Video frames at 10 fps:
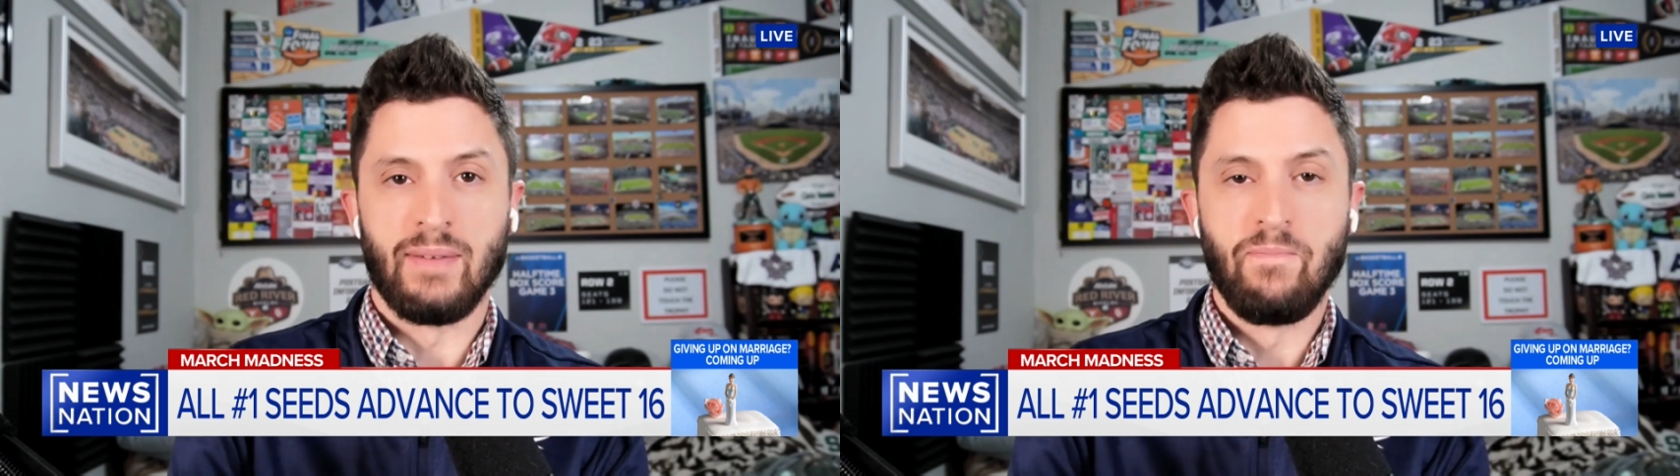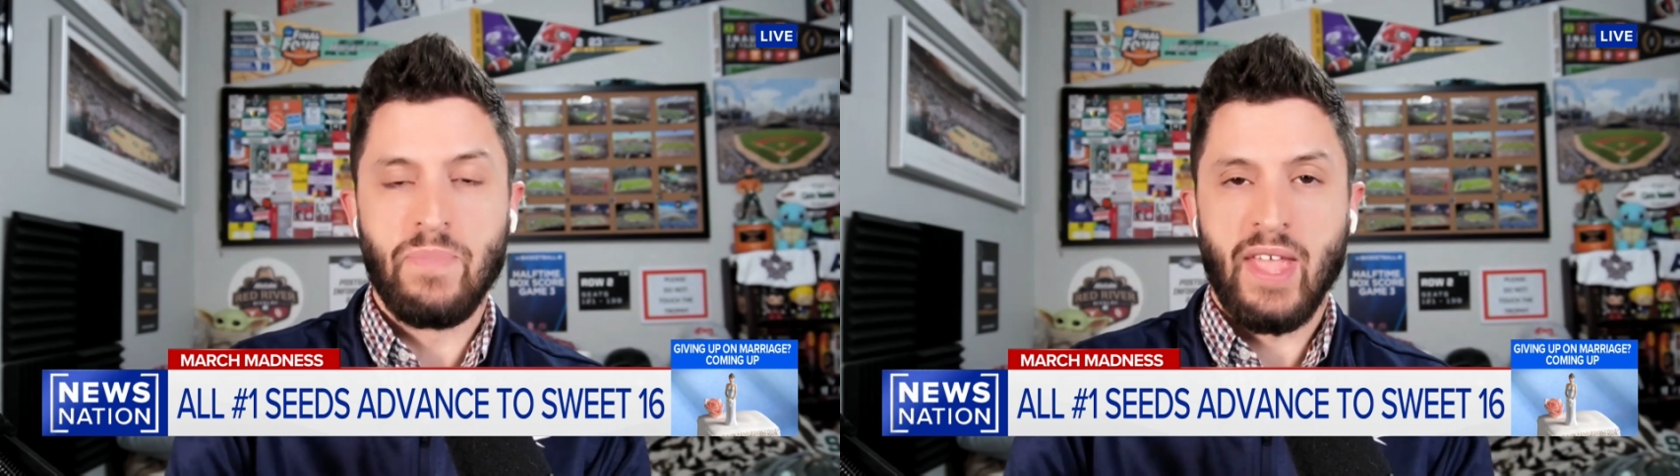
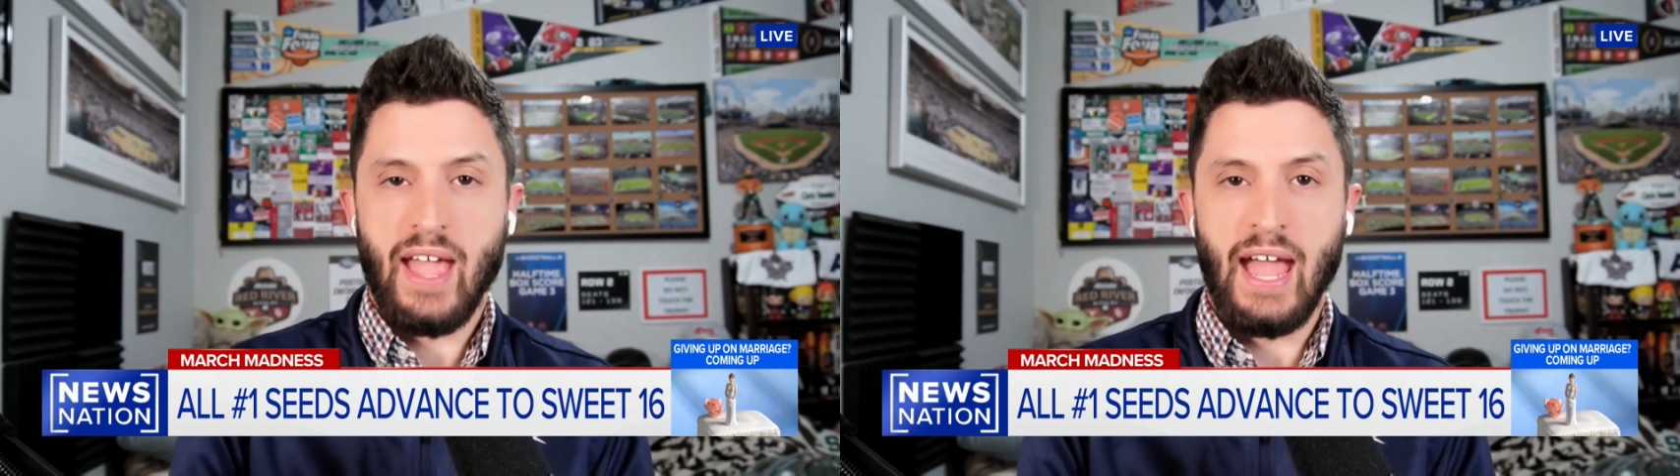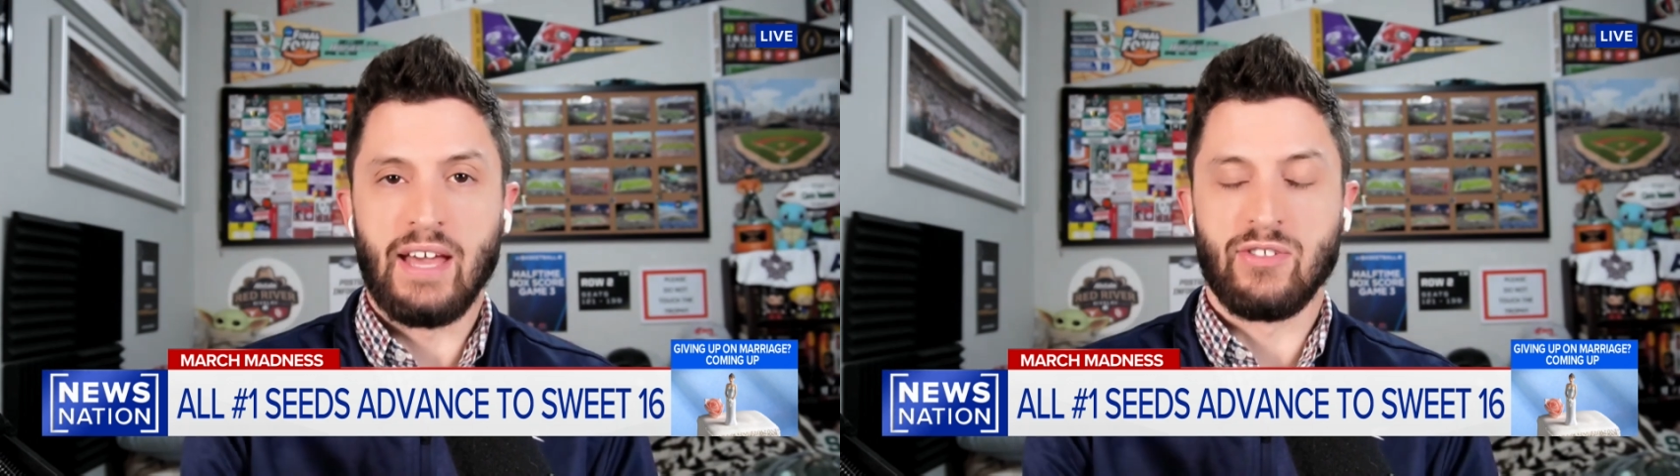And
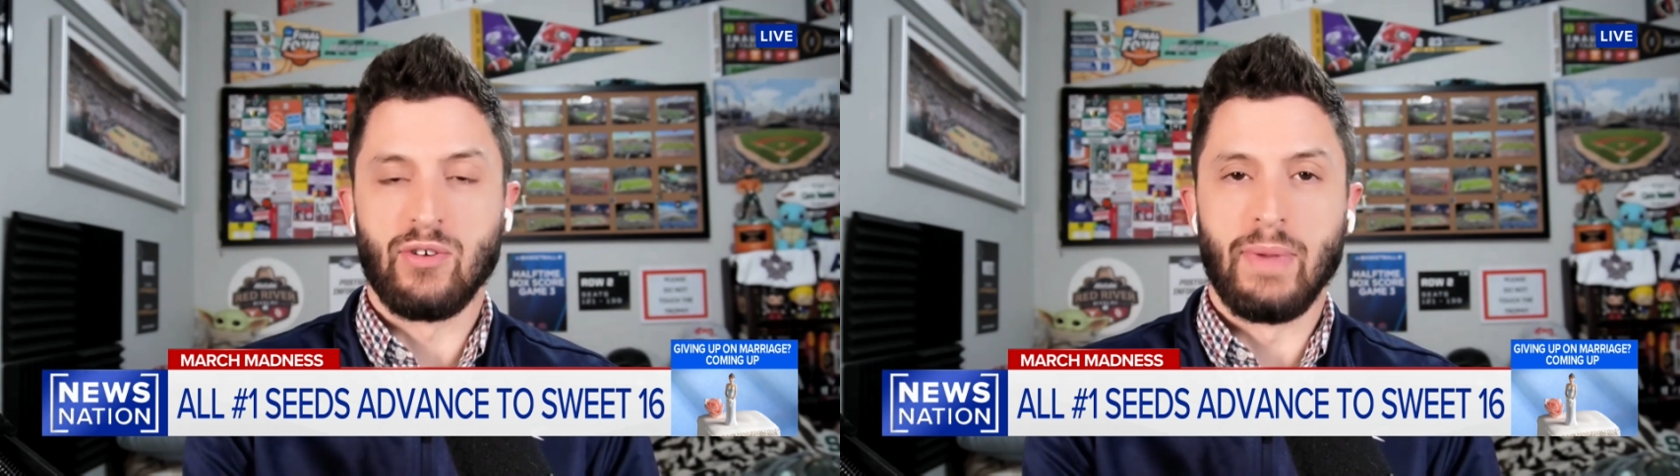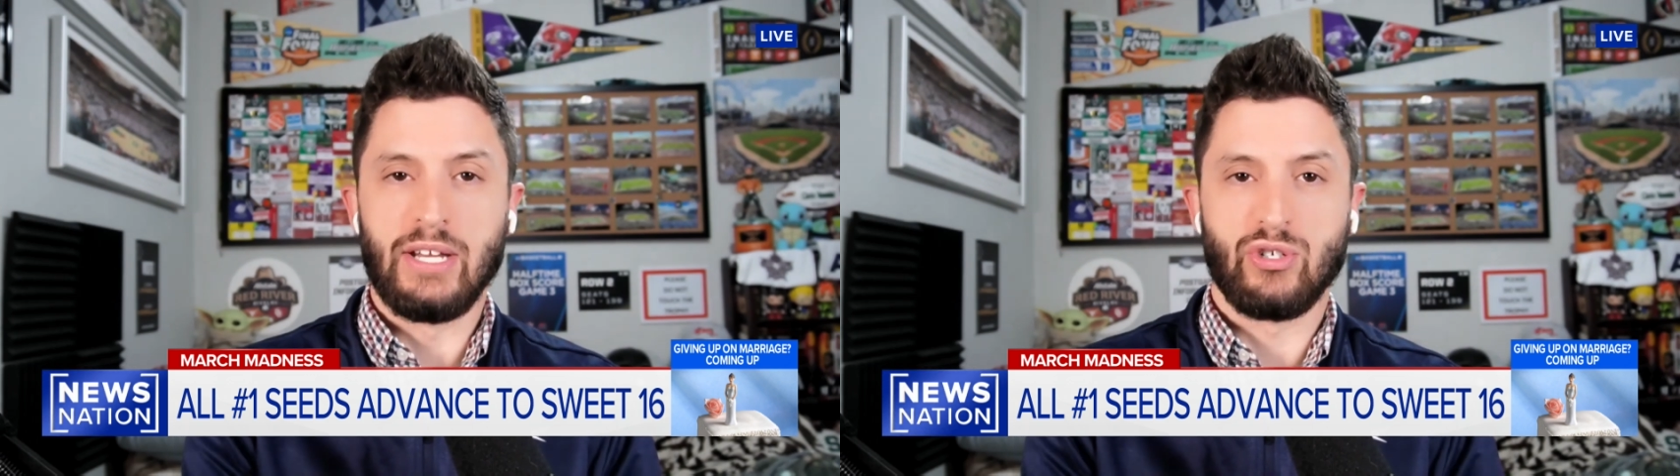as
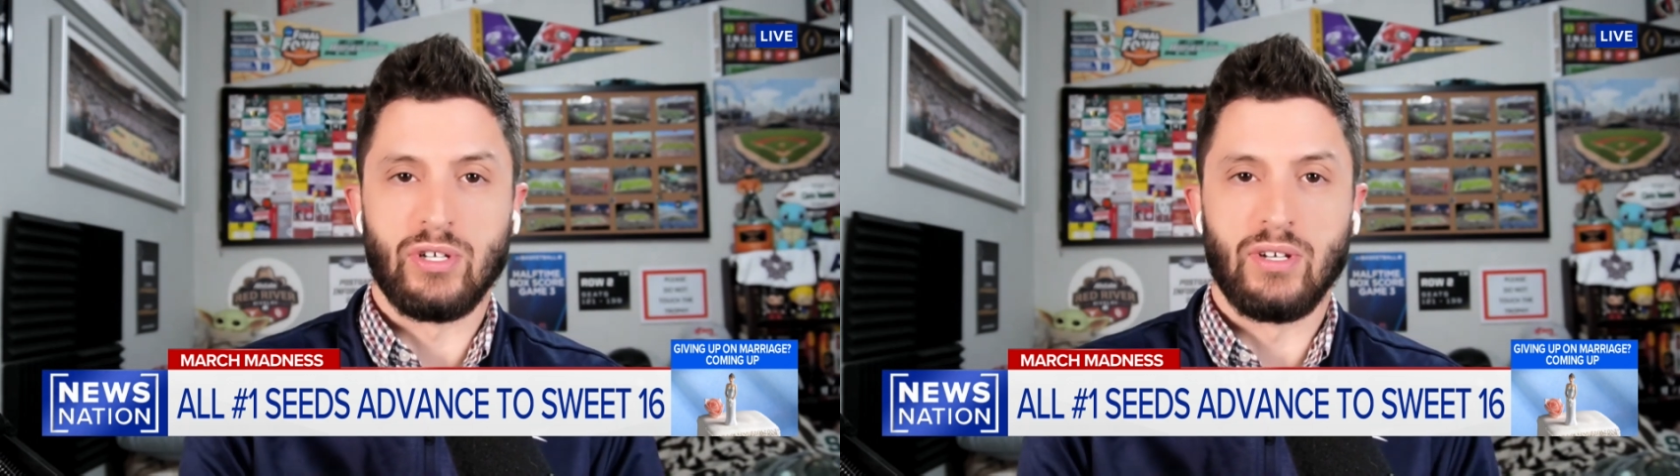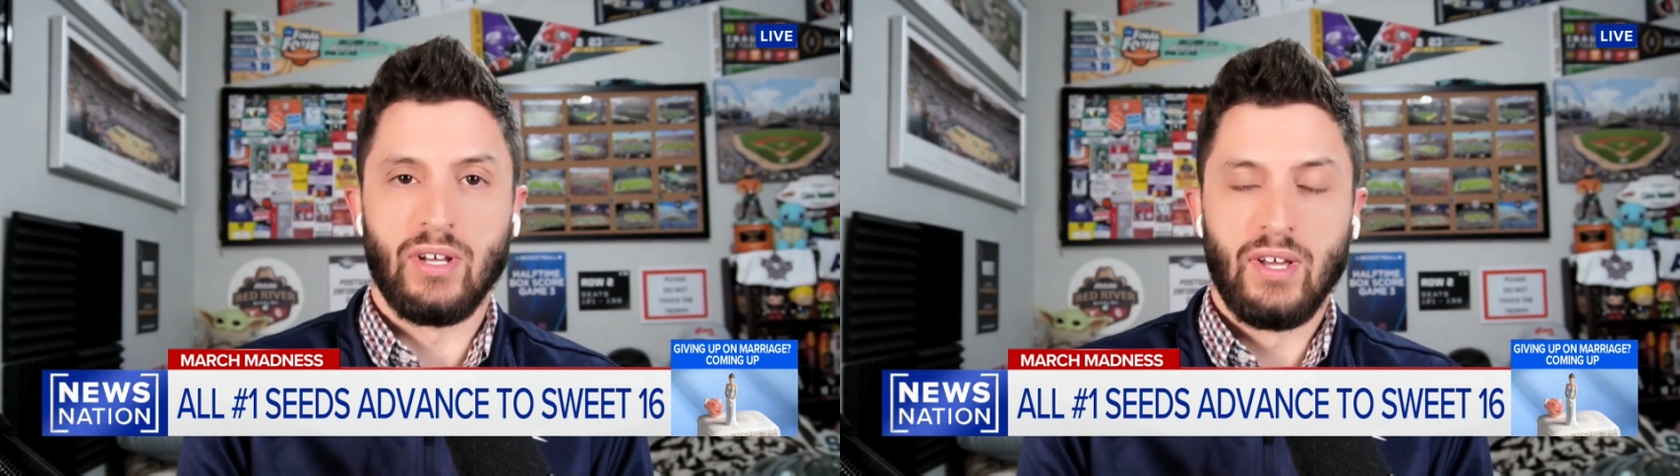you
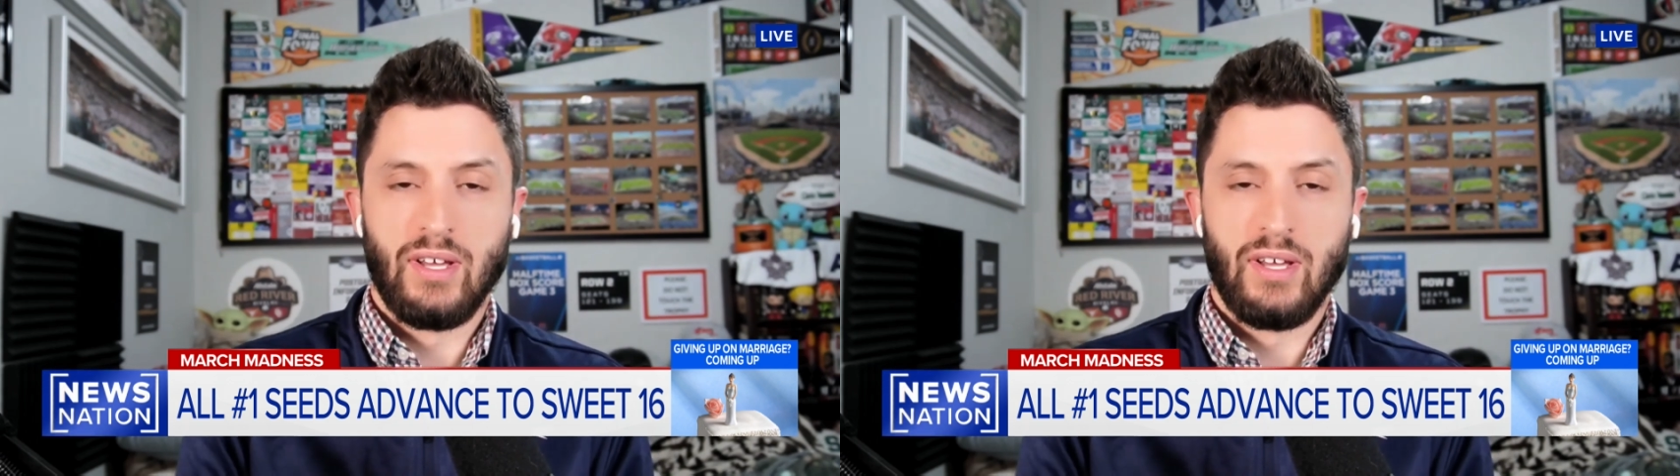mentioned,